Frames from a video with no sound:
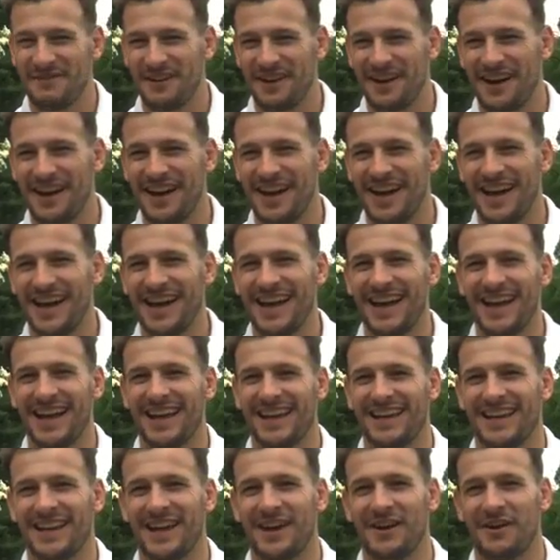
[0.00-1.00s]

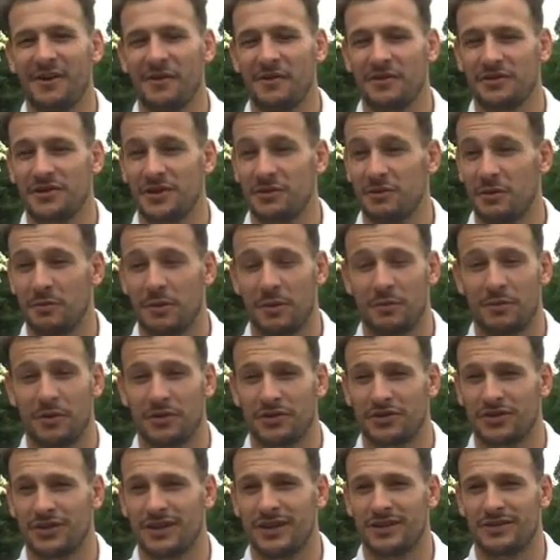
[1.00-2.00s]
But you know, obviously we'll be
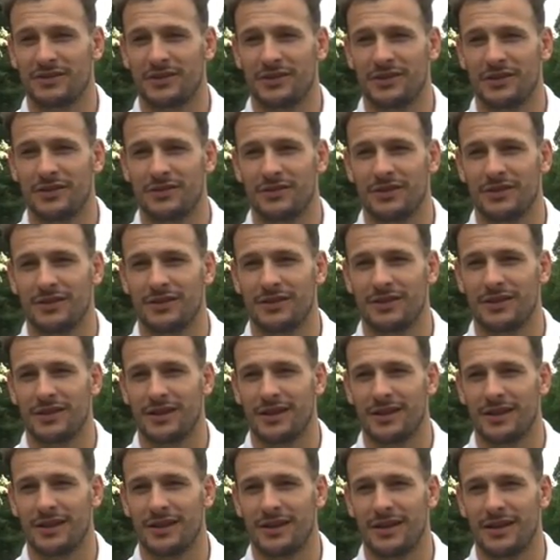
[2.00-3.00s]
pushing each other
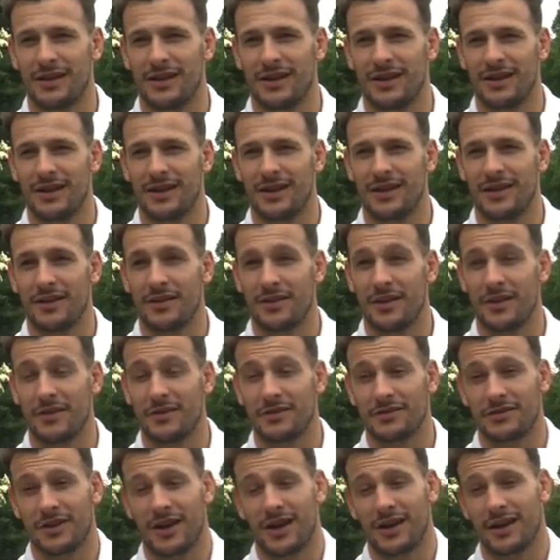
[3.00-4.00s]

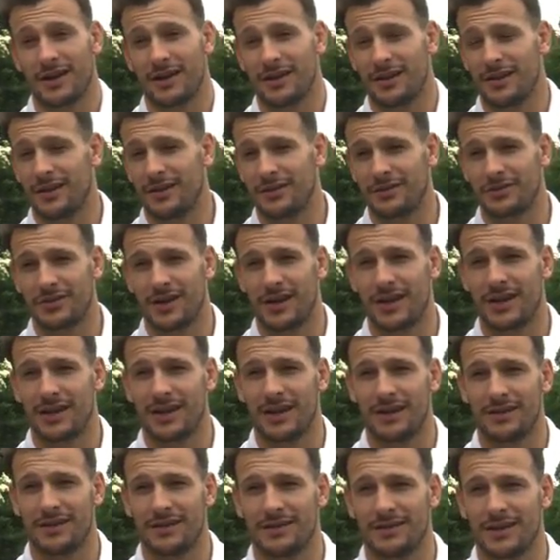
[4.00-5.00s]
and trying to
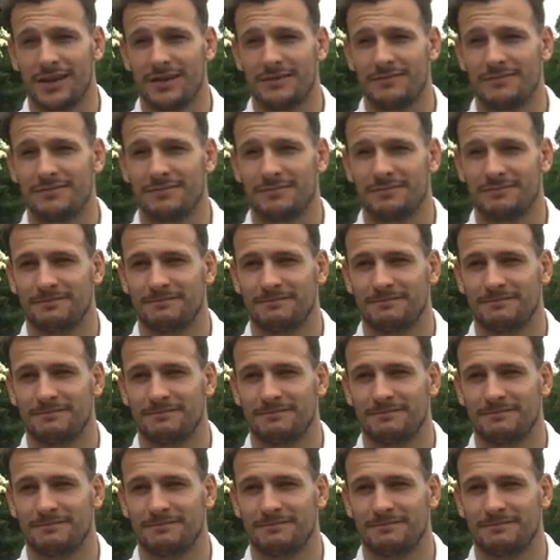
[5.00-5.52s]
get in the team.